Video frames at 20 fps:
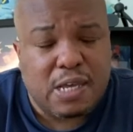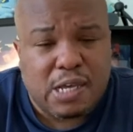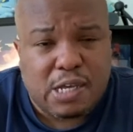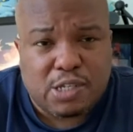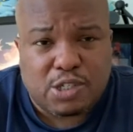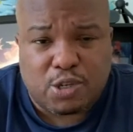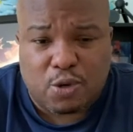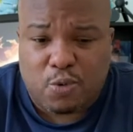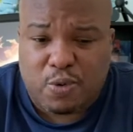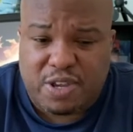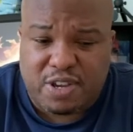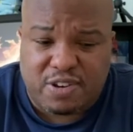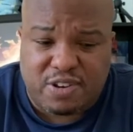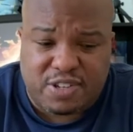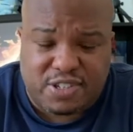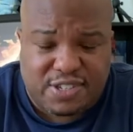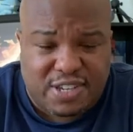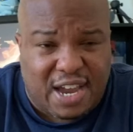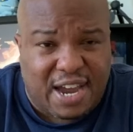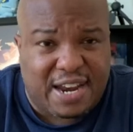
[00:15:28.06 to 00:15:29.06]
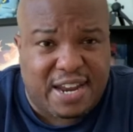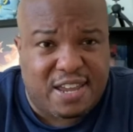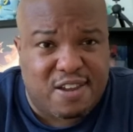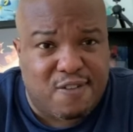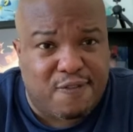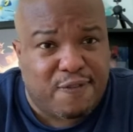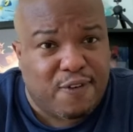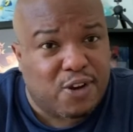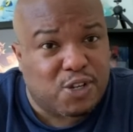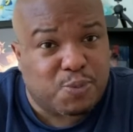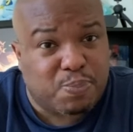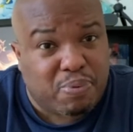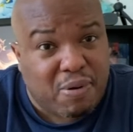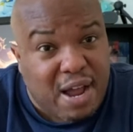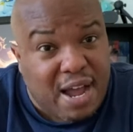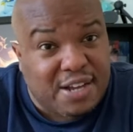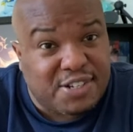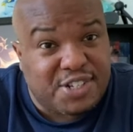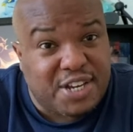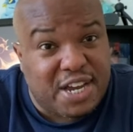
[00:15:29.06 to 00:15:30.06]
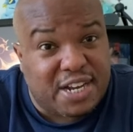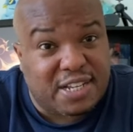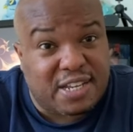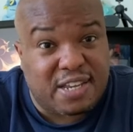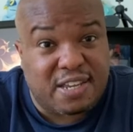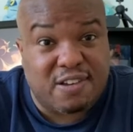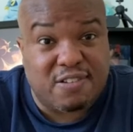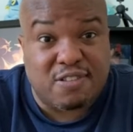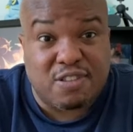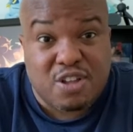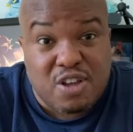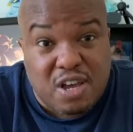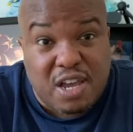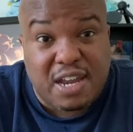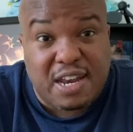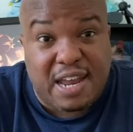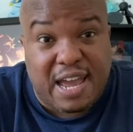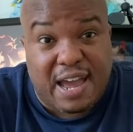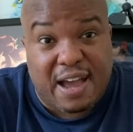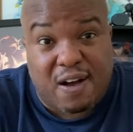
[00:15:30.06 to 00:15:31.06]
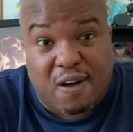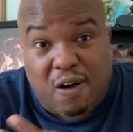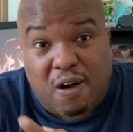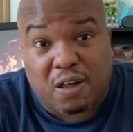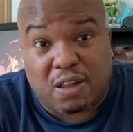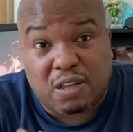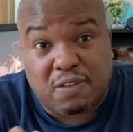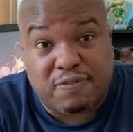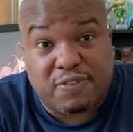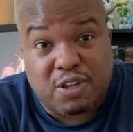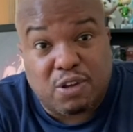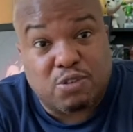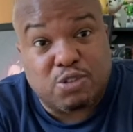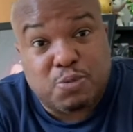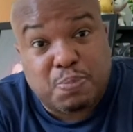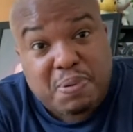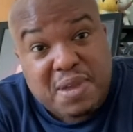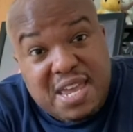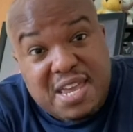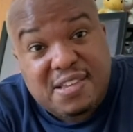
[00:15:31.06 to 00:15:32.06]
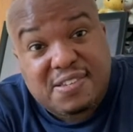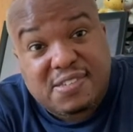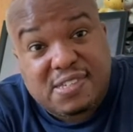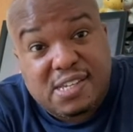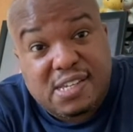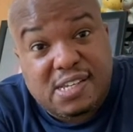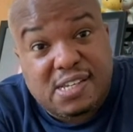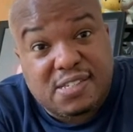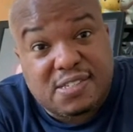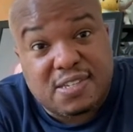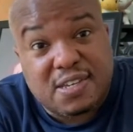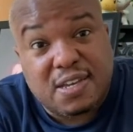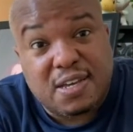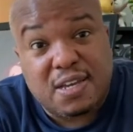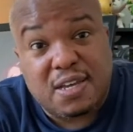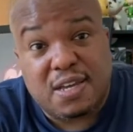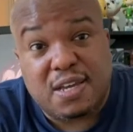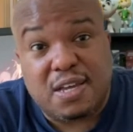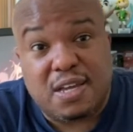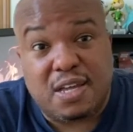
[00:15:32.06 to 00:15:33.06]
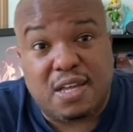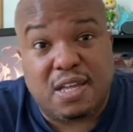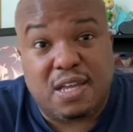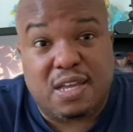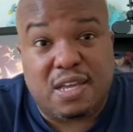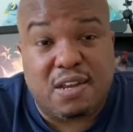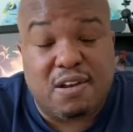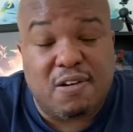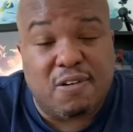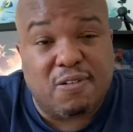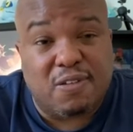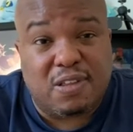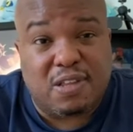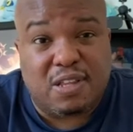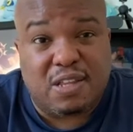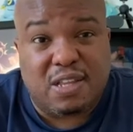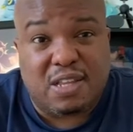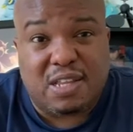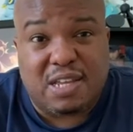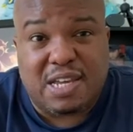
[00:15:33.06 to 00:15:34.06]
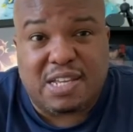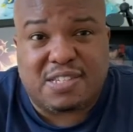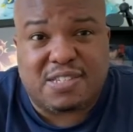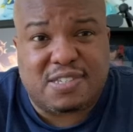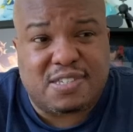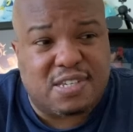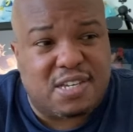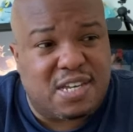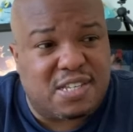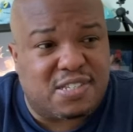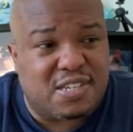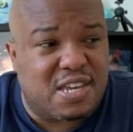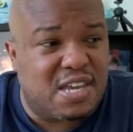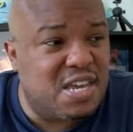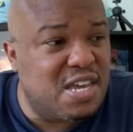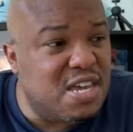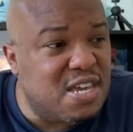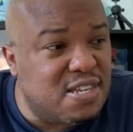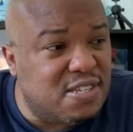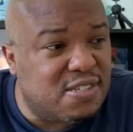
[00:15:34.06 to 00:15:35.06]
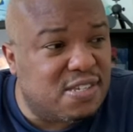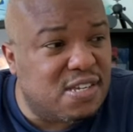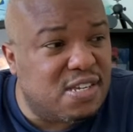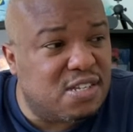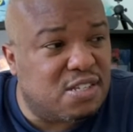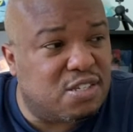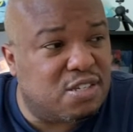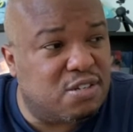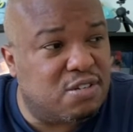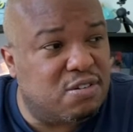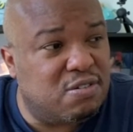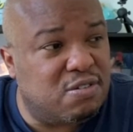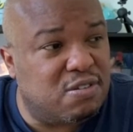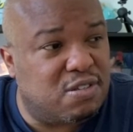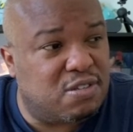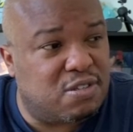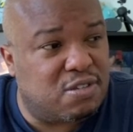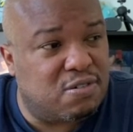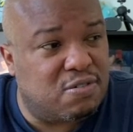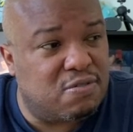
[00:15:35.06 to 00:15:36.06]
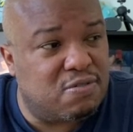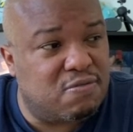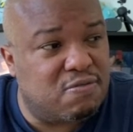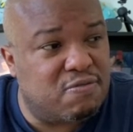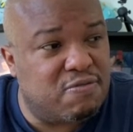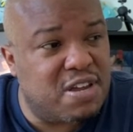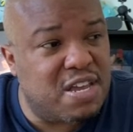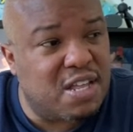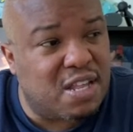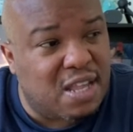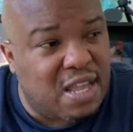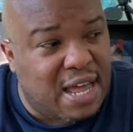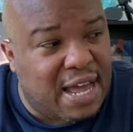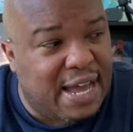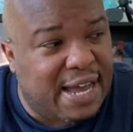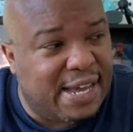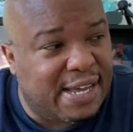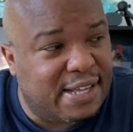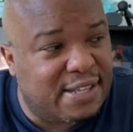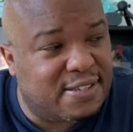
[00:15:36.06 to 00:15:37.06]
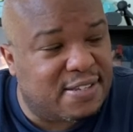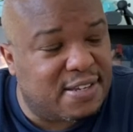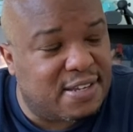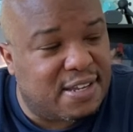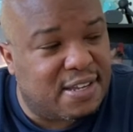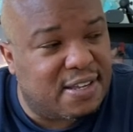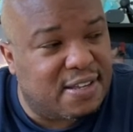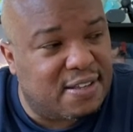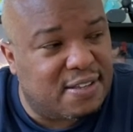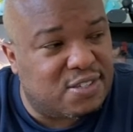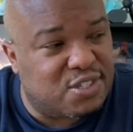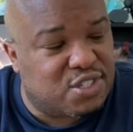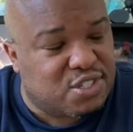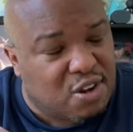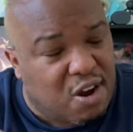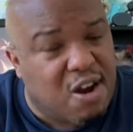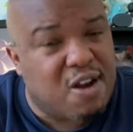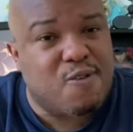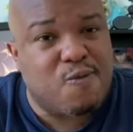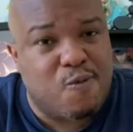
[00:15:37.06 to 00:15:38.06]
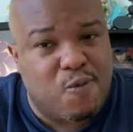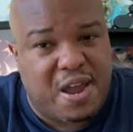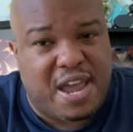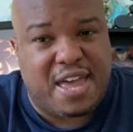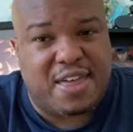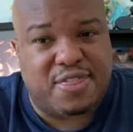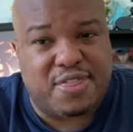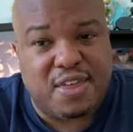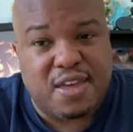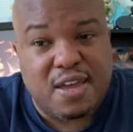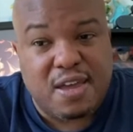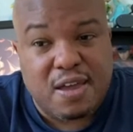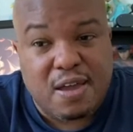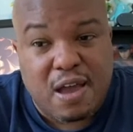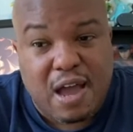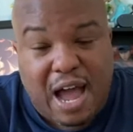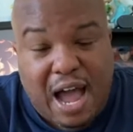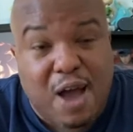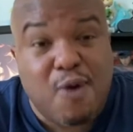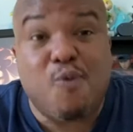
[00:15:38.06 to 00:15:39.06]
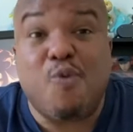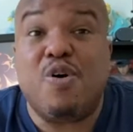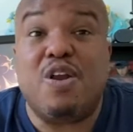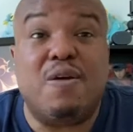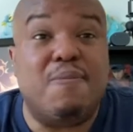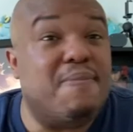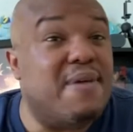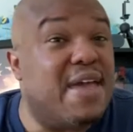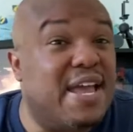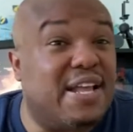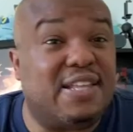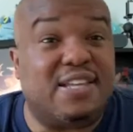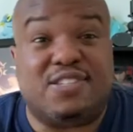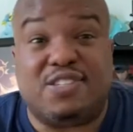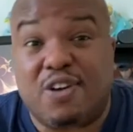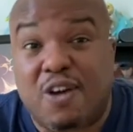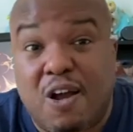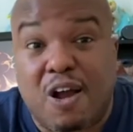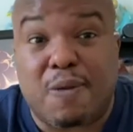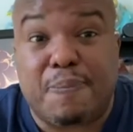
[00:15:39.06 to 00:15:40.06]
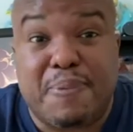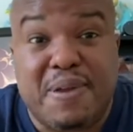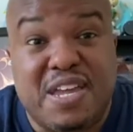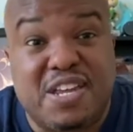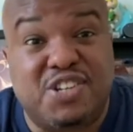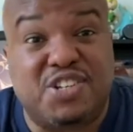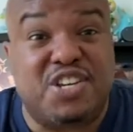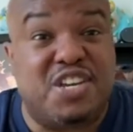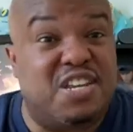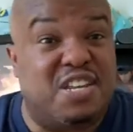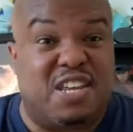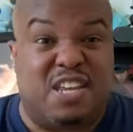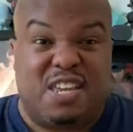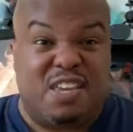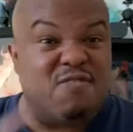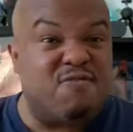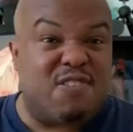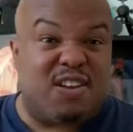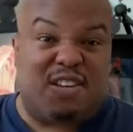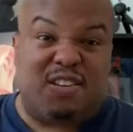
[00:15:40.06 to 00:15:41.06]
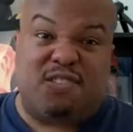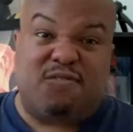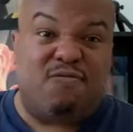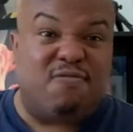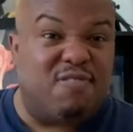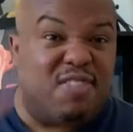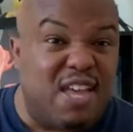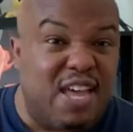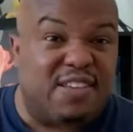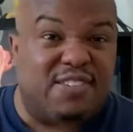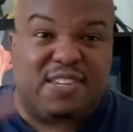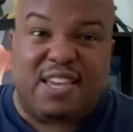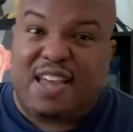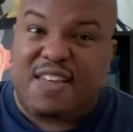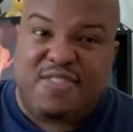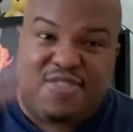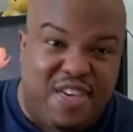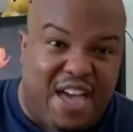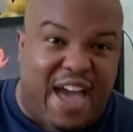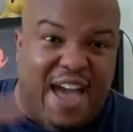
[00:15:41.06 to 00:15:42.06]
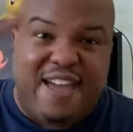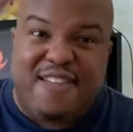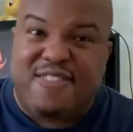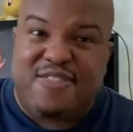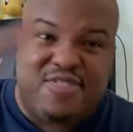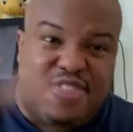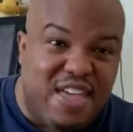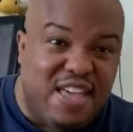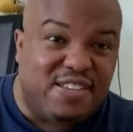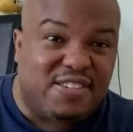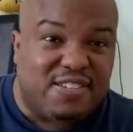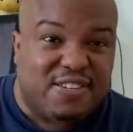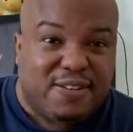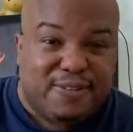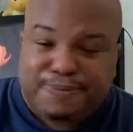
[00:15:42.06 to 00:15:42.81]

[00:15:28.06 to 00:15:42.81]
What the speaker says: So when you're deciding your first project and you're looking at all of those pieces, it's easy to realize, to start with, I want to make this RPG that you can do this and that and this.